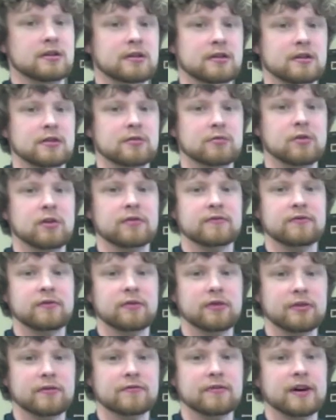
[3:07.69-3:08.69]
your 1, 4,
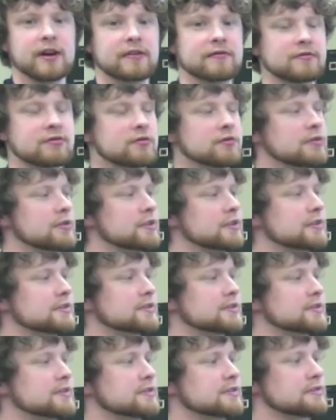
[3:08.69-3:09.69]
and 5 chords